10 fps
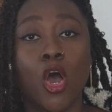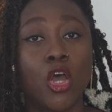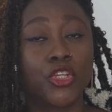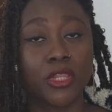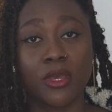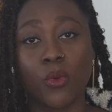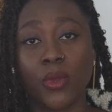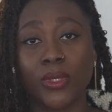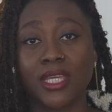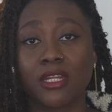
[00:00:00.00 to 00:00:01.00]
Another way
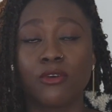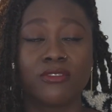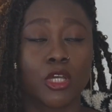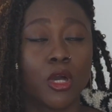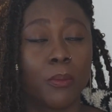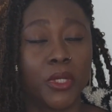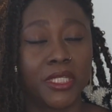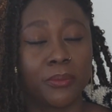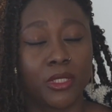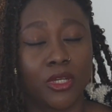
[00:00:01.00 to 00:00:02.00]
we can overcome money
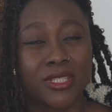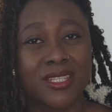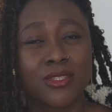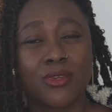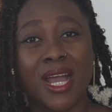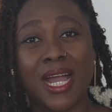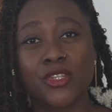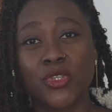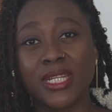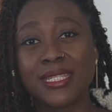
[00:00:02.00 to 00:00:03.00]
blocks is to
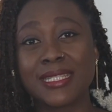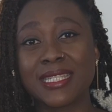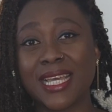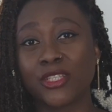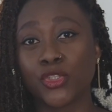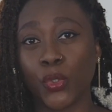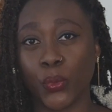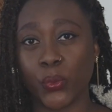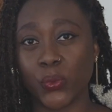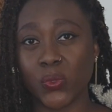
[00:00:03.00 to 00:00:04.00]
actually set
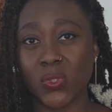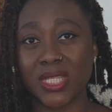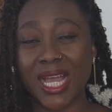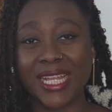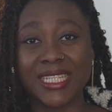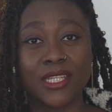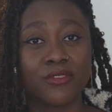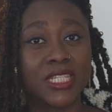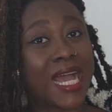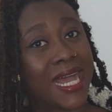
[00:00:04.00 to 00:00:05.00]
goals and give
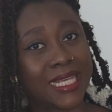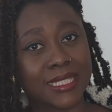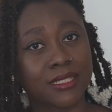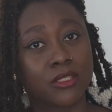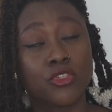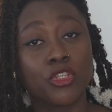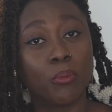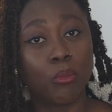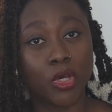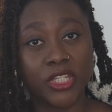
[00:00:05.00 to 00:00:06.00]
tasks to the
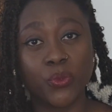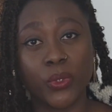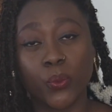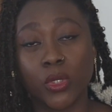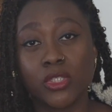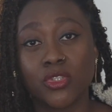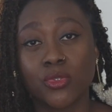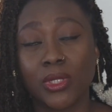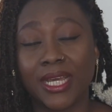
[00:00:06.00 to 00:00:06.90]
money we want to